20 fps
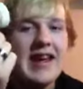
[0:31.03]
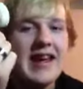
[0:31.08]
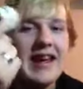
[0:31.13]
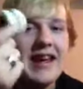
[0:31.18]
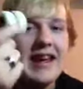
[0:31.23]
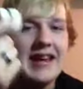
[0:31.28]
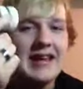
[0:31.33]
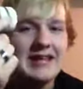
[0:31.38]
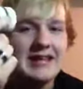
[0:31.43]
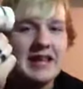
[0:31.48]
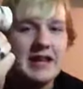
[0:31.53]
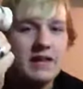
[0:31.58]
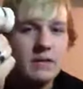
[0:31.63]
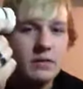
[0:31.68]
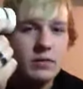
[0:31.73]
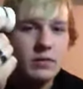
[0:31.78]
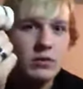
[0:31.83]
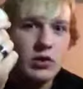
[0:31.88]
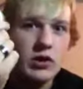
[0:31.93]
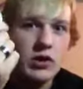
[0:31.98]
except
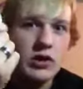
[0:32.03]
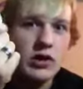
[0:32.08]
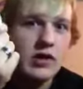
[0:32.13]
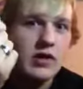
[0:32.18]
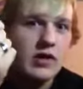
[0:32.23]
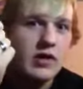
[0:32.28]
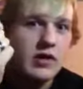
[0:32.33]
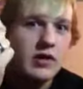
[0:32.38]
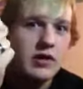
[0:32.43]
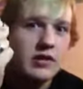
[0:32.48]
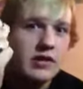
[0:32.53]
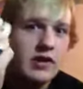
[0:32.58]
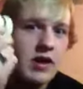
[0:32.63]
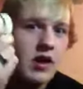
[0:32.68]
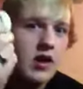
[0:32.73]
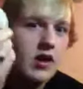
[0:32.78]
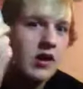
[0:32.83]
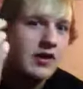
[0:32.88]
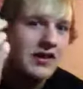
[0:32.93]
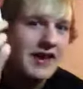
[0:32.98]
for the
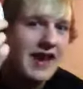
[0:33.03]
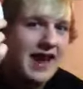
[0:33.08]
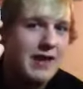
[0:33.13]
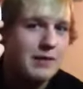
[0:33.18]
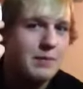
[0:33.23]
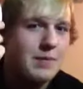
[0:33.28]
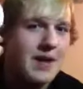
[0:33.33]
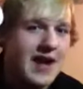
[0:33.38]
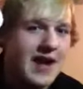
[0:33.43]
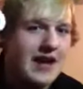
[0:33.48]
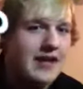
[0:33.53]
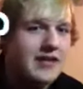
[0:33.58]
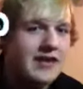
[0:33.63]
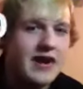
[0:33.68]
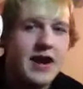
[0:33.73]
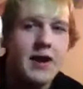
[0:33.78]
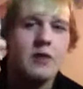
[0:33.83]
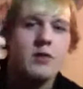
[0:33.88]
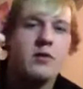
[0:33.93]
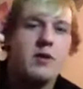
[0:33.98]
contact patch.
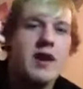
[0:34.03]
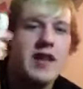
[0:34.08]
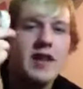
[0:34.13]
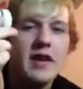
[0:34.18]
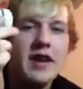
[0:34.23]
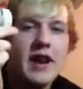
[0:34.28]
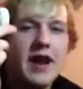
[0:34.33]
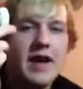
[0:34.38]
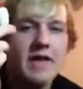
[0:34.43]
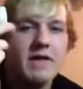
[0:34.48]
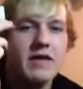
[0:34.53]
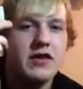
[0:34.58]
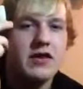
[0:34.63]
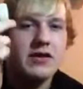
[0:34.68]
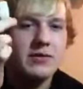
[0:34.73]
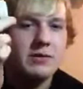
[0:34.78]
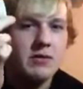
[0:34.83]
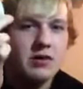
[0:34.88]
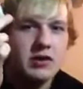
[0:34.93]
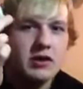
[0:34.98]
I would rather have a
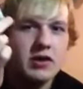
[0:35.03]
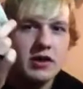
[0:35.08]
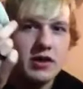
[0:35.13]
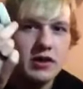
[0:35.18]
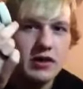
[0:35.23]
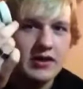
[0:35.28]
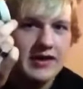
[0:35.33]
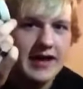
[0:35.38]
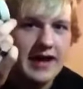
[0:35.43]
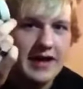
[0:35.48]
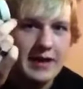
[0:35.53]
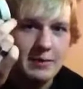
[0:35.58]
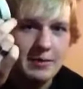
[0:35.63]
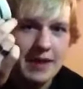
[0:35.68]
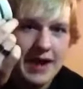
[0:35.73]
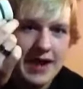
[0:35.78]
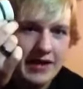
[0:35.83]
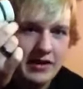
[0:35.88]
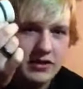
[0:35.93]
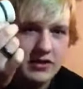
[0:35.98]
smaller contact
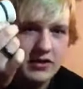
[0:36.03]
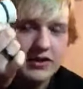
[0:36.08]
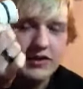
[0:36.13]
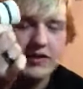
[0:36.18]
patch